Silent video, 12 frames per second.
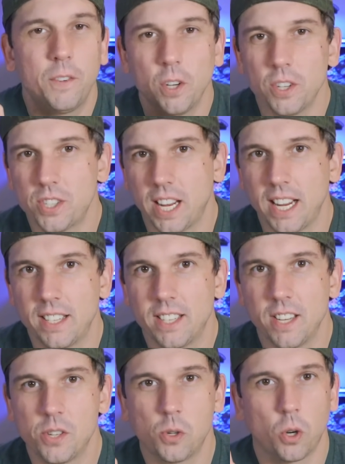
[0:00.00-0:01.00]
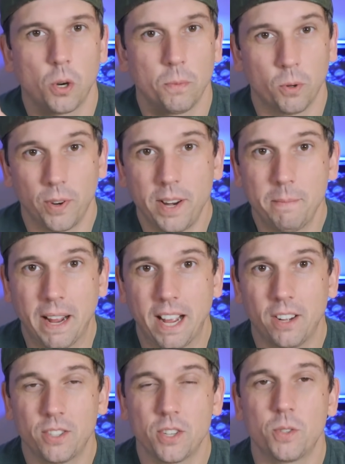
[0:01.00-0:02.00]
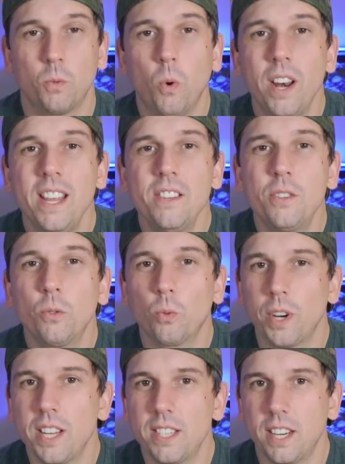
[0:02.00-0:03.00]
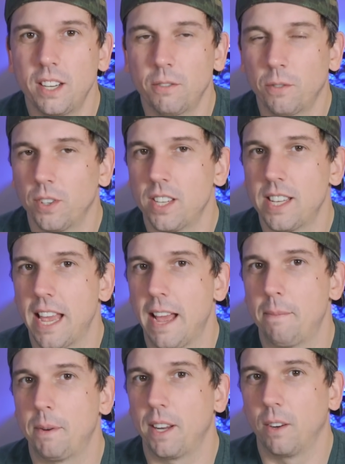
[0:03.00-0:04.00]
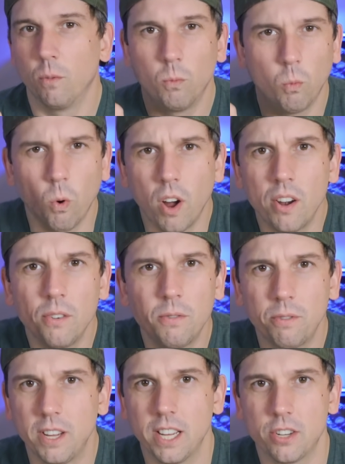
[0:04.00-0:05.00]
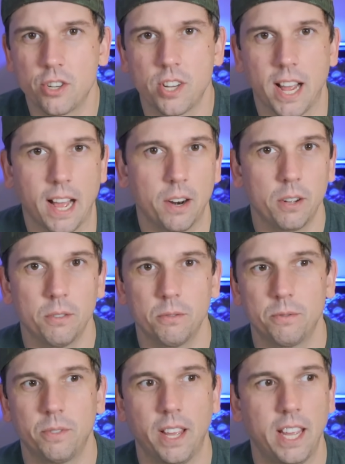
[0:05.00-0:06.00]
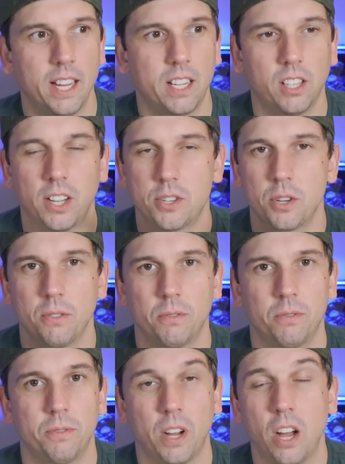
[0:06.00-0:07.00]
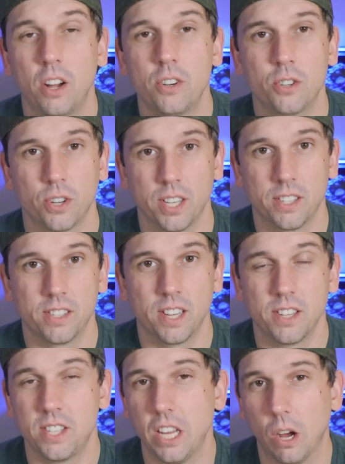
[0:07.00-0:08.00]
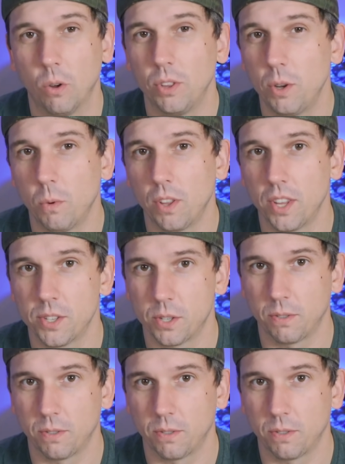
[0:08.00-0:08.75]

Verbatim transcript: If you're a scientist or a marine biologist, what is the reasoning for this happening? one fish out of a clutch of hundreds is the only one that